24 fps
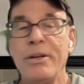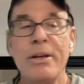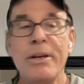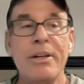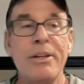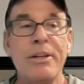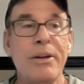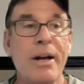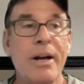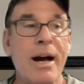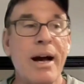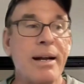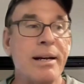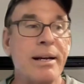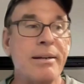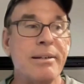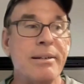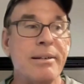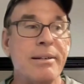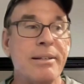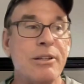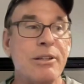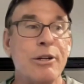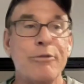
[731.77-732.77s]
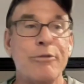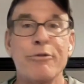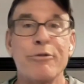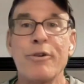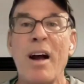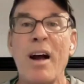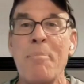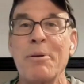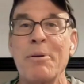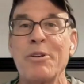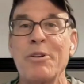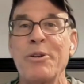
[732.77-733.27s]
you got to look
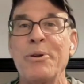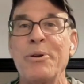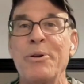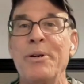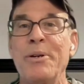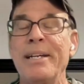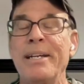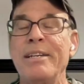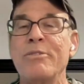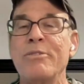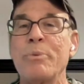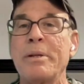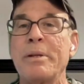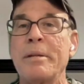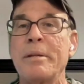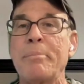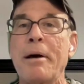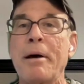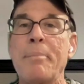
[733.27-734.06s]
for opportunities when